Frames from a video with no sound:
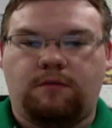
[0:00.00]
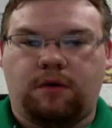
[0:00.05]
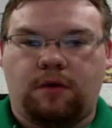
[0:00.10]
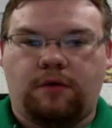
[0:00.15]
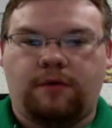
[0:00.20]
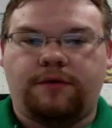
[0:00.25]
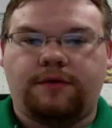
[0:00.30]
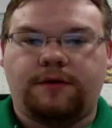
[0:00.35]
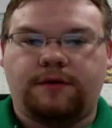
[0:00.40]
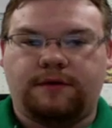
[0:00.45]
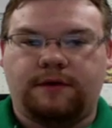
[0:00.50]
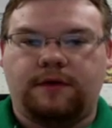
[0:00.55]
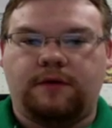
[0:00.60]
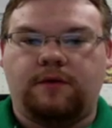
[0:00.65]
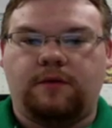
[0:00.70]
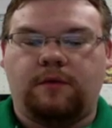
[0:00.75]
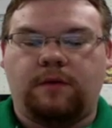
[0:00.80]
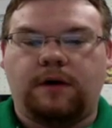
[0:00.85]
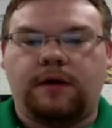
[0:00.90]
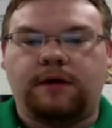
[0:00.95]
both
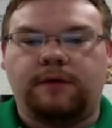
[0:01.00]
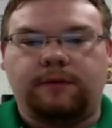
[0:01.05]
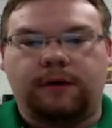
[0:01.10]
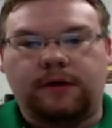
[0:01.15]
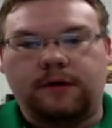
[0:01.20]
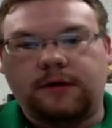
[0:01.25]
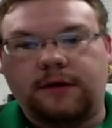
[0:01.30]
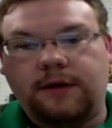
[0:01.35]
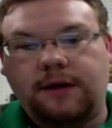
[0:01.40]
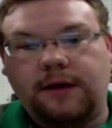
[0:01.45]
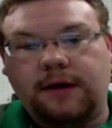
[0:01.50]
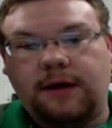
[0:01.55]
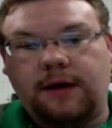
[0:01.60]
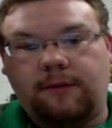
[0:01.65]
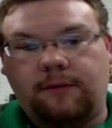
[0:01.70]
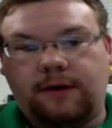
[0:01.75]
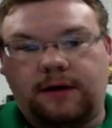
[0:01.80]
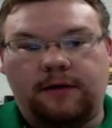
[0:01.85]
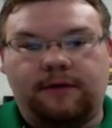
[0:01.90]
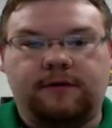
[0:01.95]
to watermark,
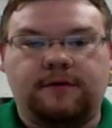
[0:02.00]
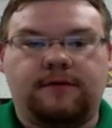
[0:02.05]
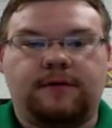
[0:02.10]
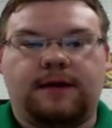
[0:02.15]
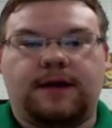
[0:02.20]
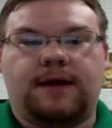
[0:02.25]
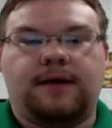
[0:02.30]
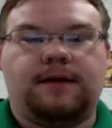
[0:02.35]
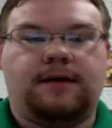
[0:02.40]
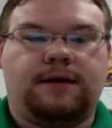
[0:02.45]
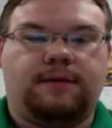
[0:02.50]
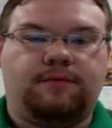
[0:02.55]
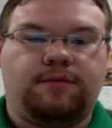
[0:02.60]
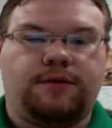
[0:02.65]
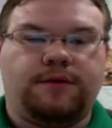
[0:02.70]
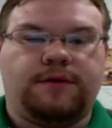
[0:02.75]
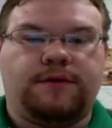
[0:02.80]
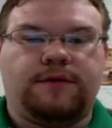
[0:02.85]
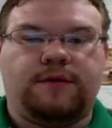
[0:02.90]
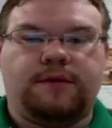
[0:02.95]
and when you do that, it
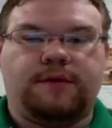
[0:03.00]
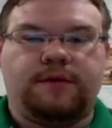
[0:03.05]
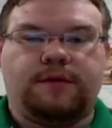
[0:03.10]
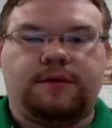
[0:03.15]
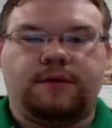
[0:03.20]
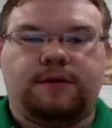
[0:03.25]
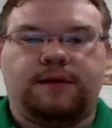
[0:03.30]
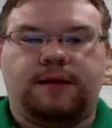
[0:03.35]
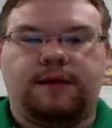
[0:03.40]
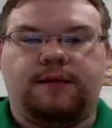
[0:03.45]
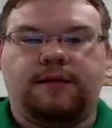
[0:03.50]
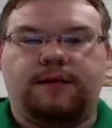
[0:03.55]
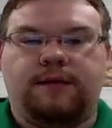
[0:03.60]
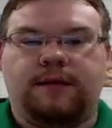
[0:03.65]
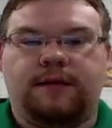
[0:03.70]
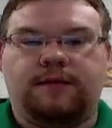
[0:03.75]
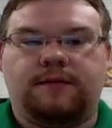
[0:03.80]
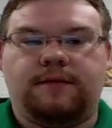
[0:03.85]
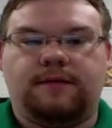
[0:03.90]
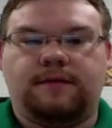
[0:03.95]
puts it in
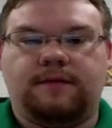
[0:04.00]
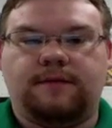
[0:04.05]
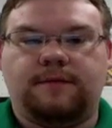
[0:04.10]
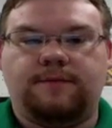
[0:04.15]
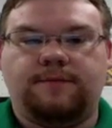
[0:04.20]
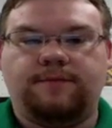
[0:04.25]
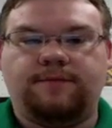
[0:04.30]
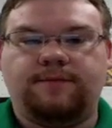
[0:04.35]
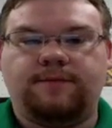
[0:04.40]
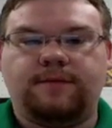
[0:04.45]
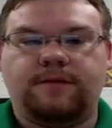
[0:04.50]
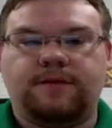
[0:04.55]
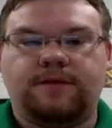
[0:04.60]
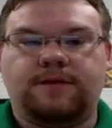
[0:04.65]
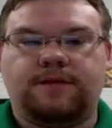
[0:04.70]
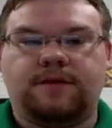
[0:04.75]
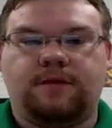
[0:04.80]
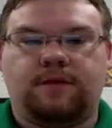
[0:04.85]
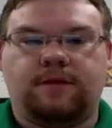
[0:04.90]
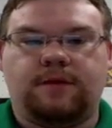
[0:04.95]
this
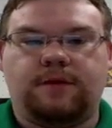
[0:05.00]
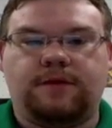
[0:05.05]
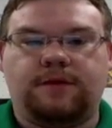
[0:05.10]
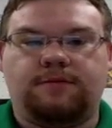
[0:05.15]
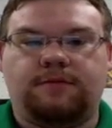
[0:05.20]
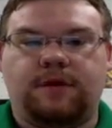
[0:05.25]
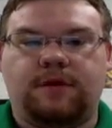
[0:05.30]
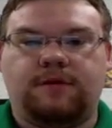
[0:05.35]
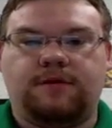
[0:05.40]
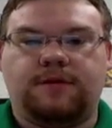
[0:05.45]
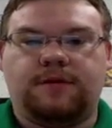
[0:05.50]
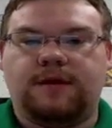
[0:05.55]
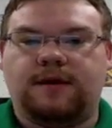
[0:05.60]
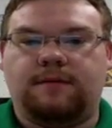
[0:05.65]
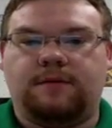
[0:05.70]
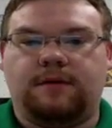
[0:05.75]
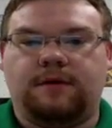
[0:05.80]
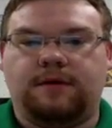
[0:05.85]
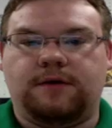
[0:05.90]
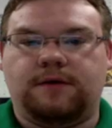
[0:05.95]
storage post
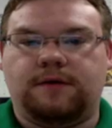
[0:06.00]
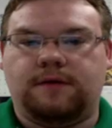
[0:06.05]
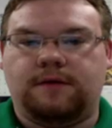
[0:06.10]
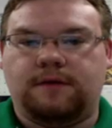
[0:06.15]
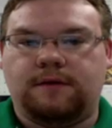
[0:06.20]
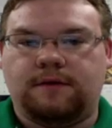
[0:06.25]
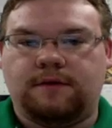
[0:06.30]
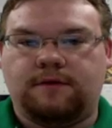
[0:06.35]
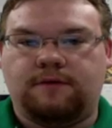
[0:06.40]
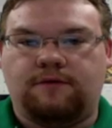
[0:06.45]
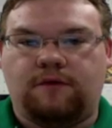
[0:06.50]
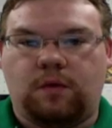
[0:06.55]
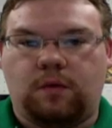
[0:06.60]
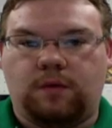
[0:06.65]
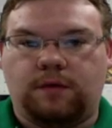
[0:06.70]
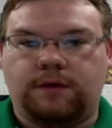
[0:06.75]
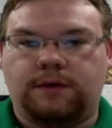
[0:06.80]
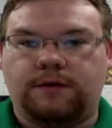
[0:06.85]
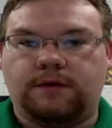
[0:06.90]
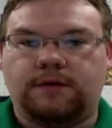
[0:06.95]
images
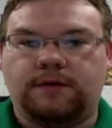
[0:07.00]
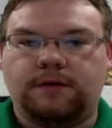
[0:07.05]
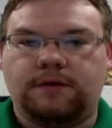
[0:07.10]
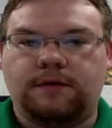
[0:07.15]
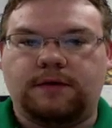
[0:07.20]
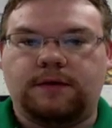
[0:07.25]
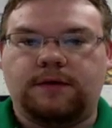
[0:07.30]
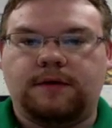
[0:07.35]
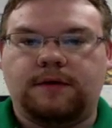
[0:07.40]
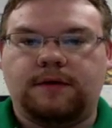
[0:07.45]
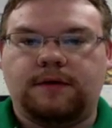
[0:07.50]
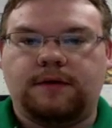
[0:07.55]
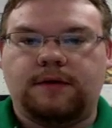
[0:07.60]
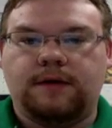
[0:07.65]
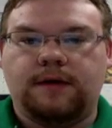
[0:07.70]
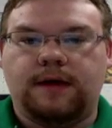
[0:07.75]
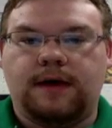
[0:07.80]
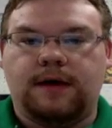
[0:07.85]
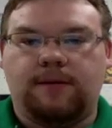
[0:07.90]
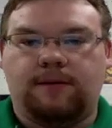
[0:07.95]
folder,
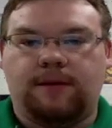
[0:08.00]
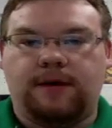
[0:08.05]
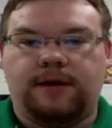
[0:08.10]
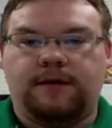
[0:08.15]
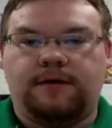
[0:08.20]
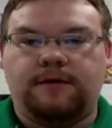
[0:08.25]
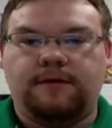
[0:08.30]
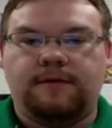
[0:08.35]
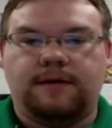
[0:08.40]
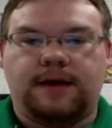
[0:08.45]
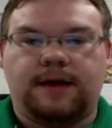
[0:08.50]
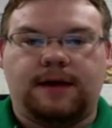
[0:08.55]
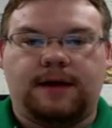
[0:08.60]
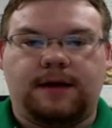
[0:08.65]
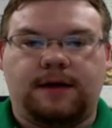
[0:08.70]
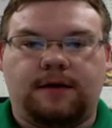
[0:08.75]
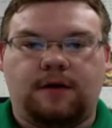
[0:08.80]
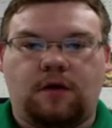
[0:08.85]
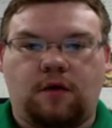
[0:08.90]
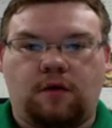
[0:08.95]
and when you do that, it